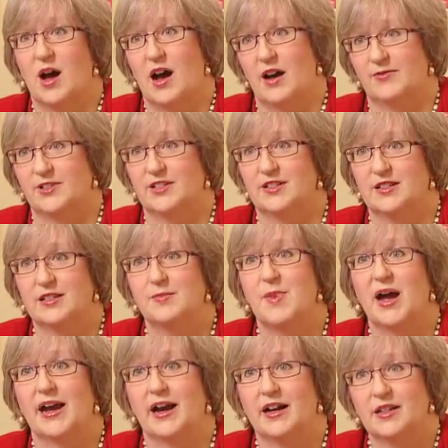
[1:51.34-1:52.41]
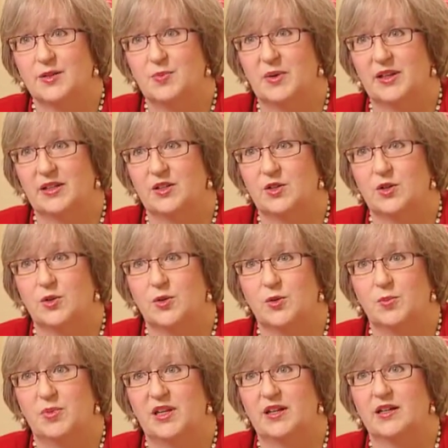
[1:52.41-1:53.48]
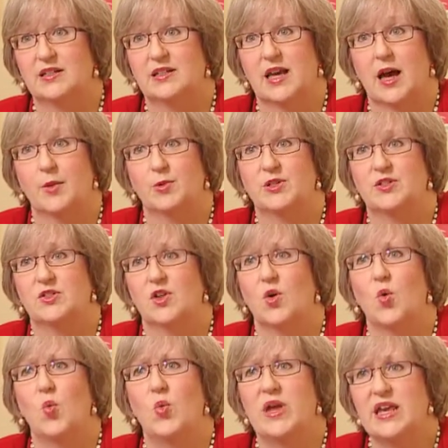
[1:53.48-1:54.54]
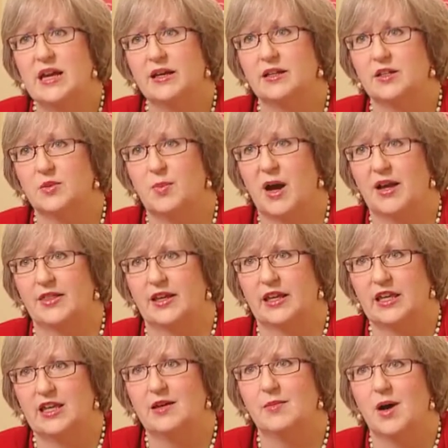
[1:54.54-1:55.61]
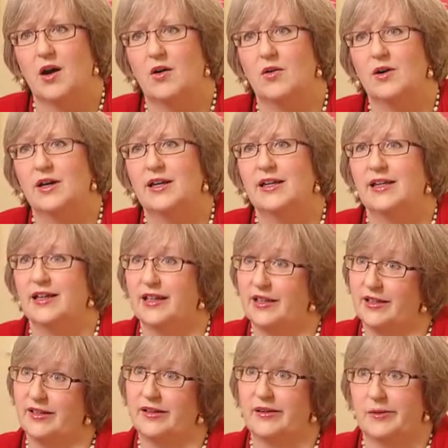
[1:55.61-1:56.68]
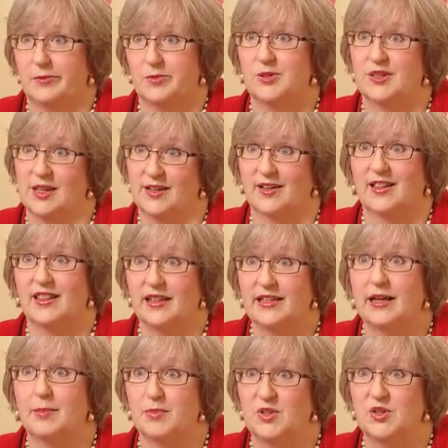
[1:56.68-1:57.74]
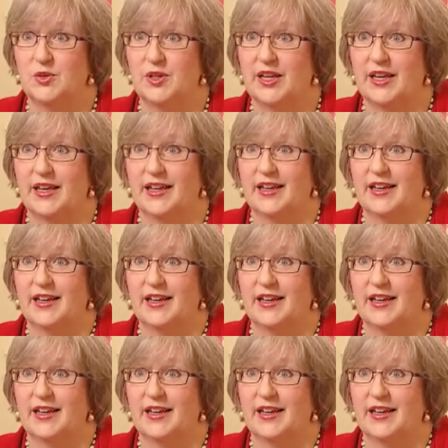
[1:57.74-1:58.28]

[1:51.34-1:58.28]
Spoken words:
Obviously, my husband, who, because I was so weakened by the chemo, he was on cleanup duty.